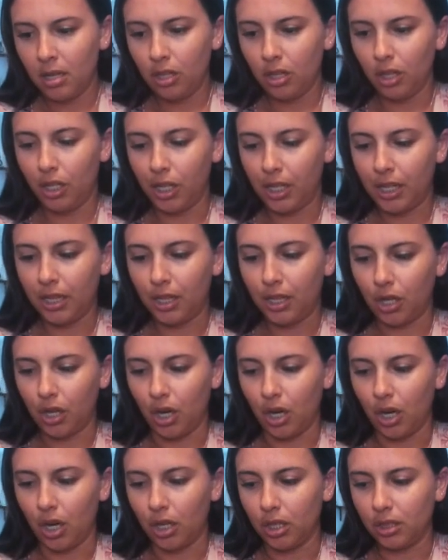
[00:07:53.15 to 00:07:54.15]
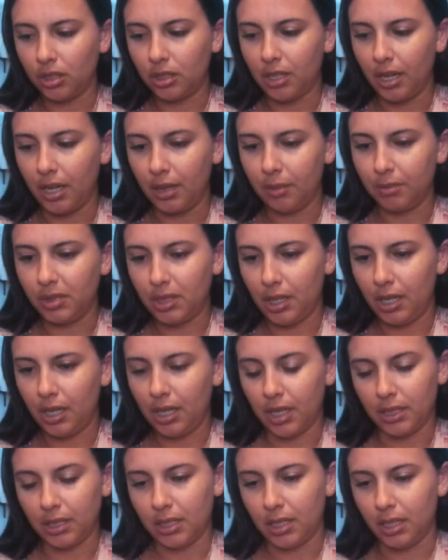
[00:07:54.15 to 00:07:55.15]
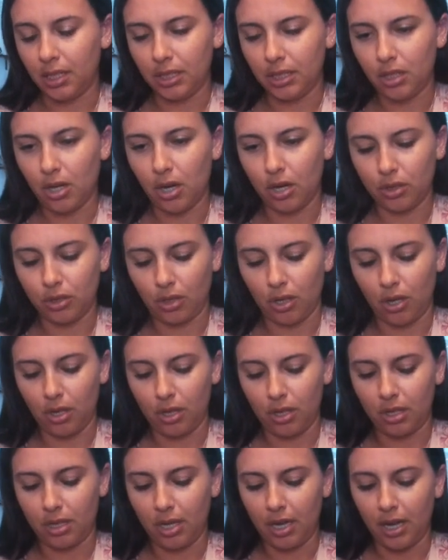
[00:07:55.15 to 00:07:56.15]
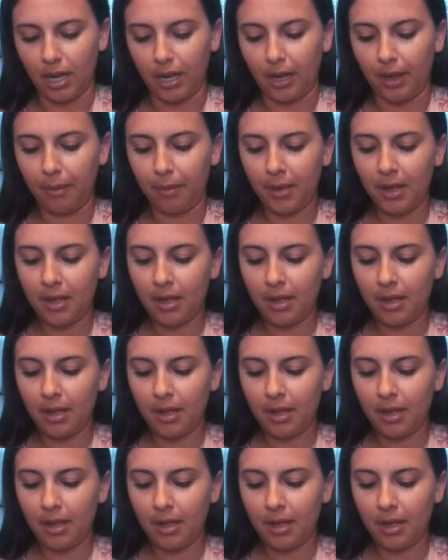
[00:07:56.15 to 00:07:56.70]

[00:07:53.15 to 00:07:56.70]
look at the cards that I'm seeing. I see these cards all the time.